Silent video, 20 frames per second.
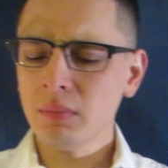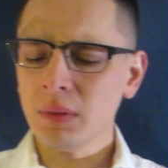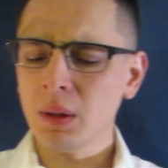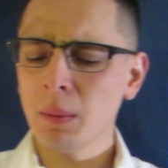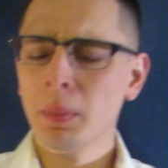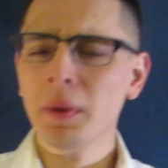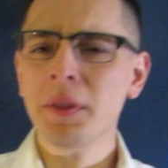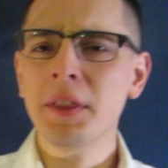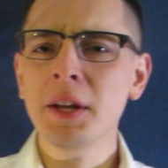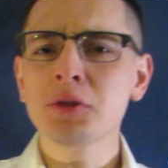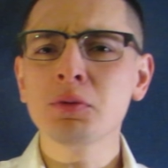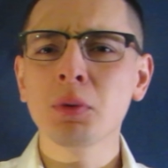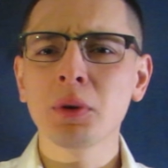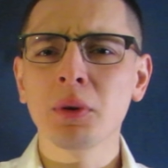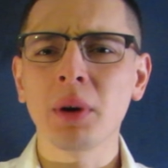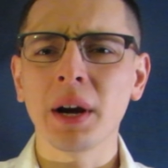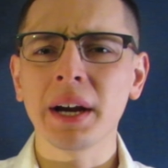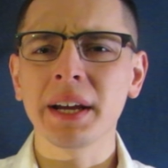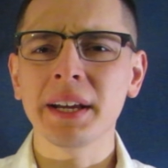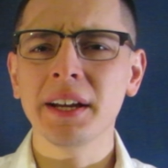But this one
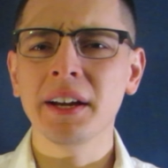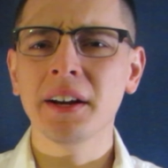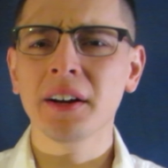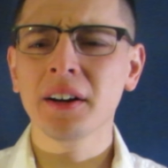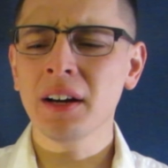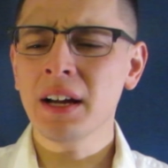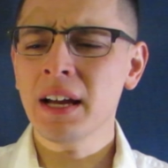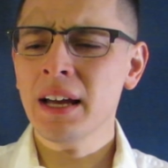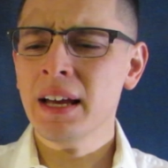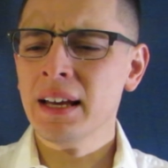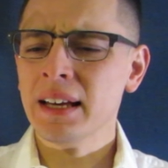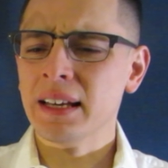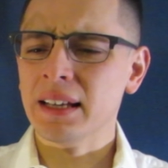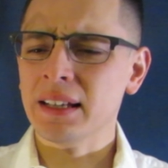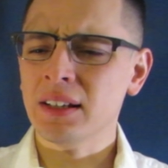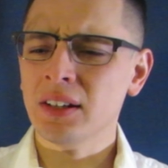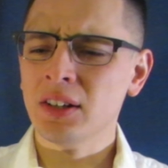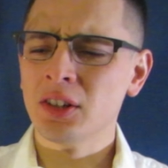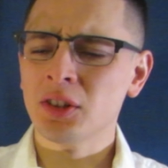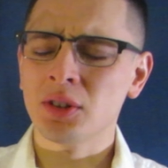right here
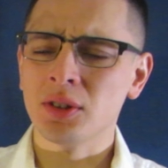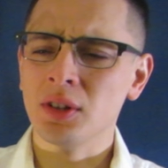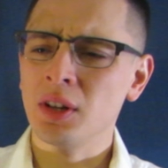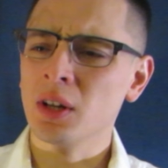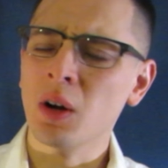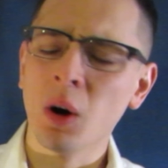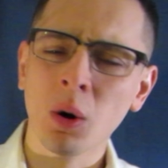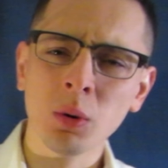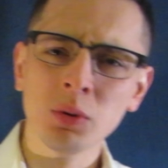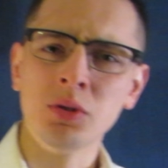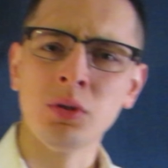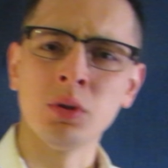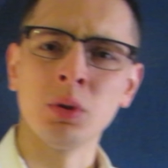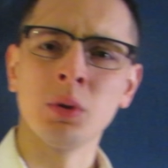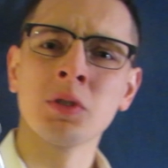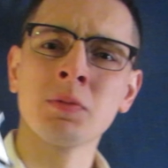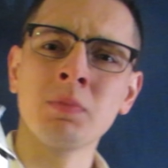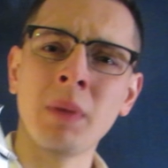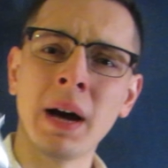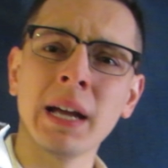is the
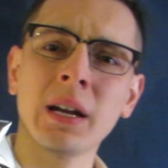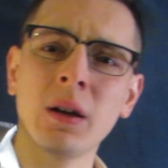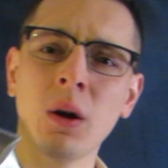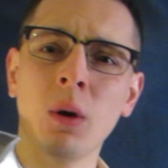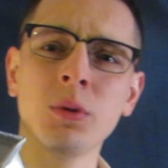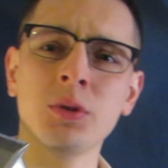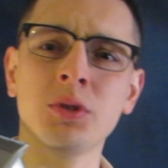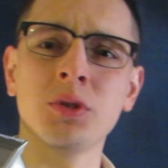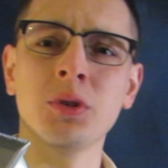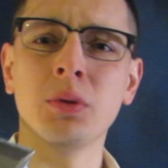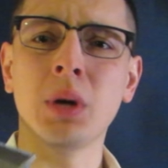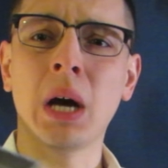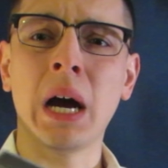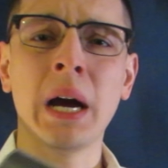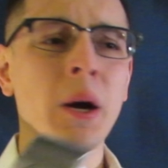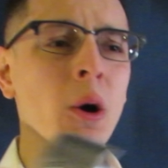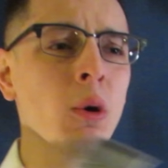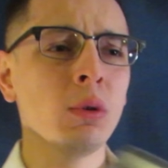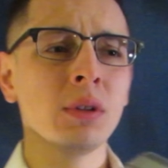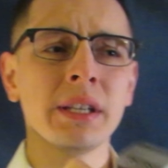go-to, is my go-to.
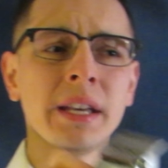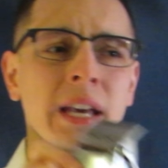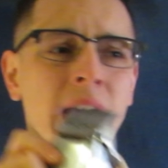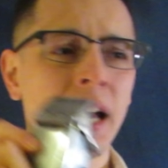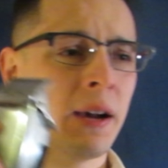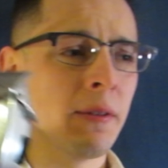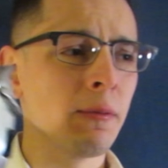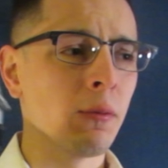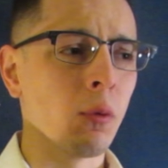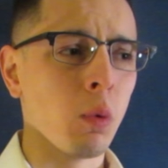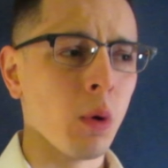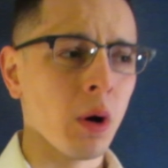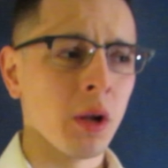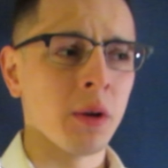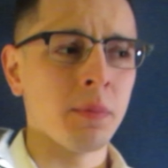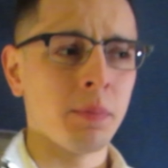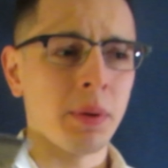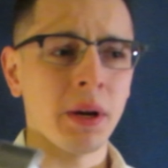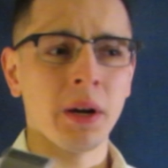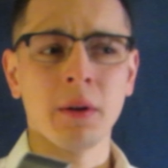I only have
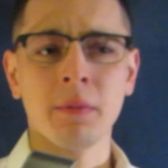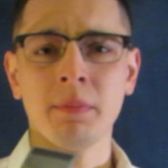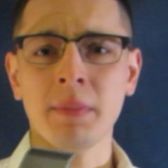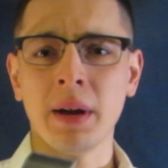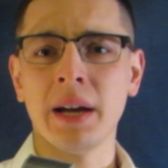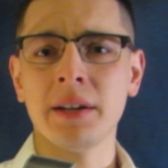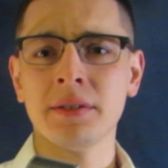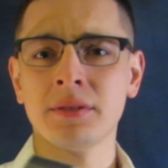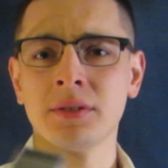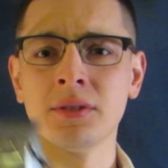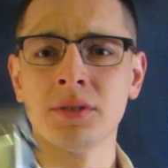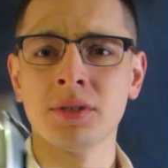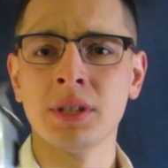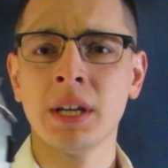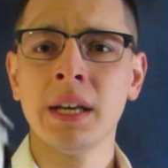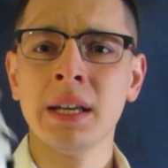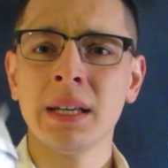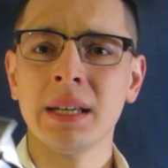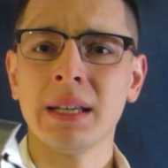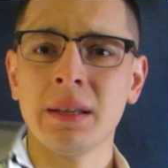one pair of Masters
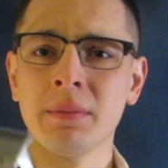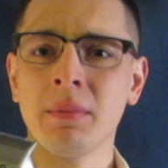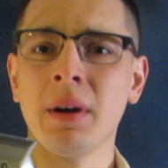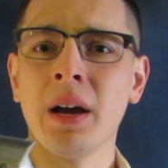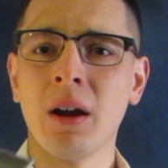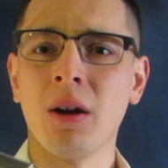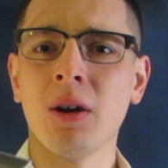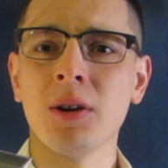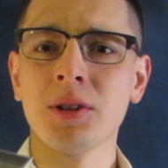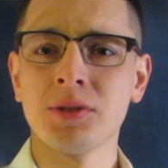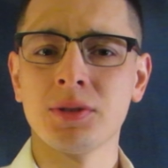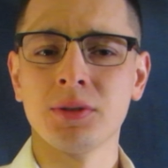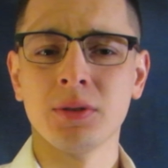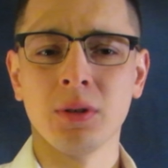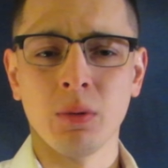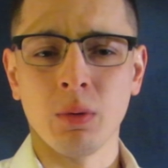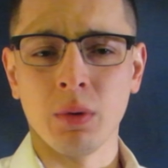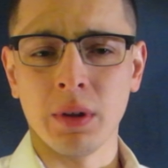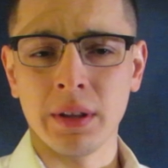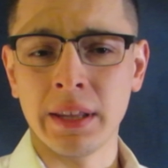in my
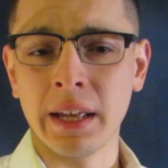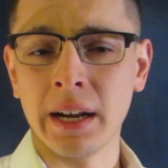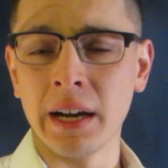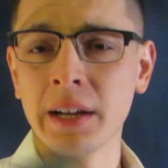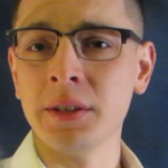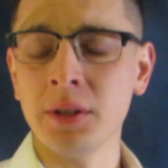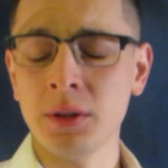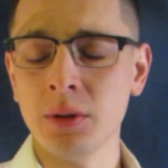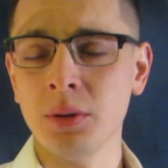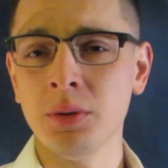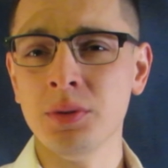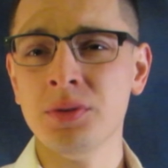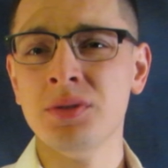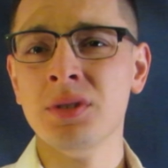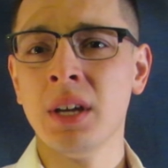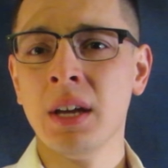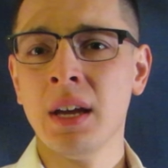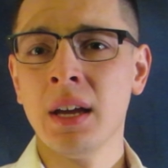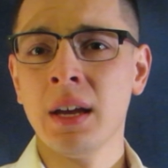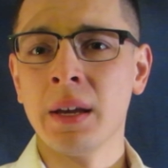arsenal that I use,
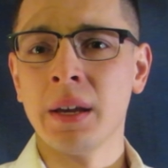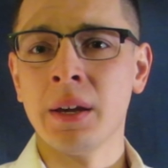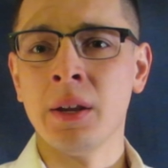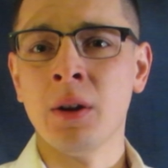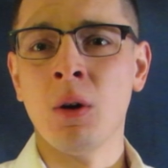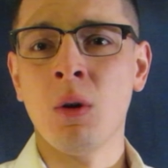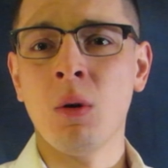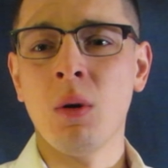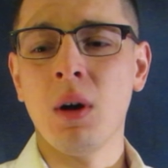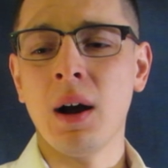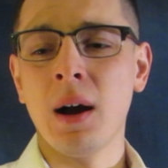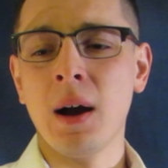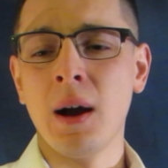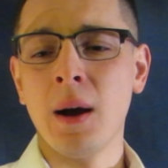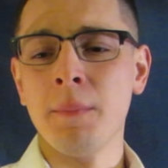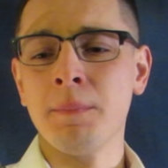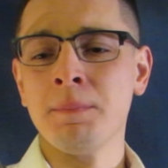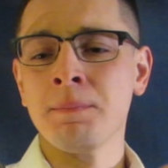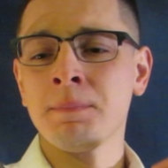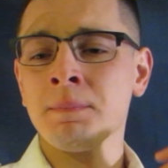you
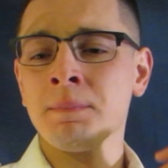know,